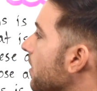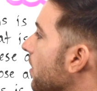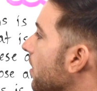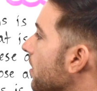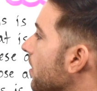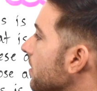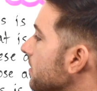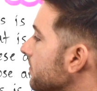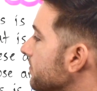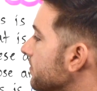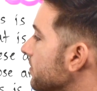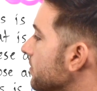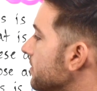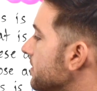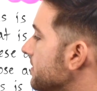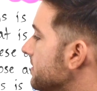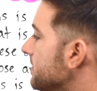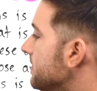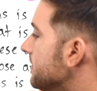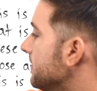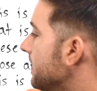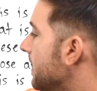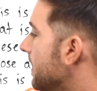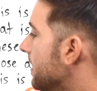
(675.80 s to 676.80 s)
Oliver, is
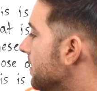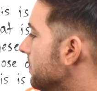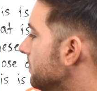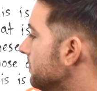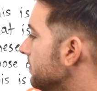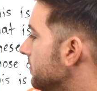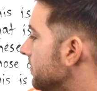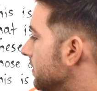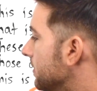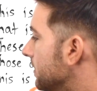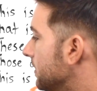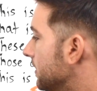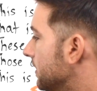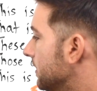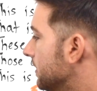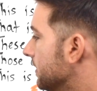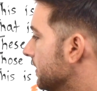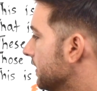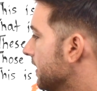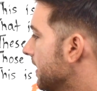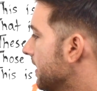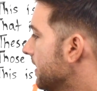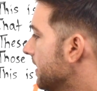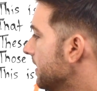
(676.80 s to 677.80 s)
a noun,
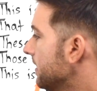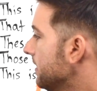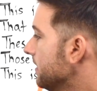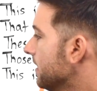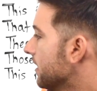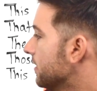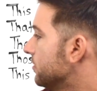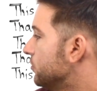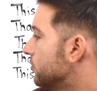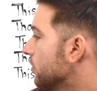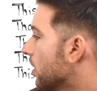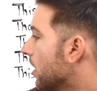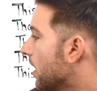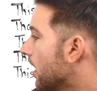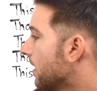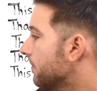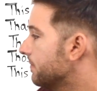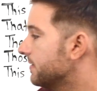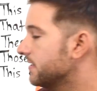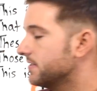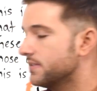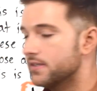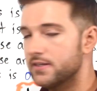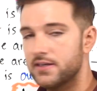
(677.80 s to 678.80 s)
okay? A
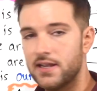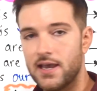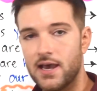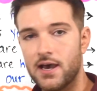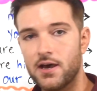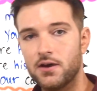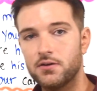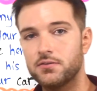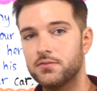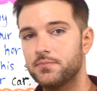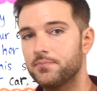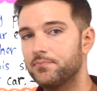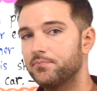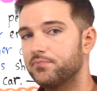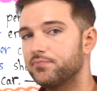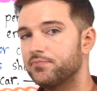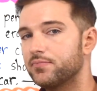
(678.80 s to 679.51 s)
job is a noun.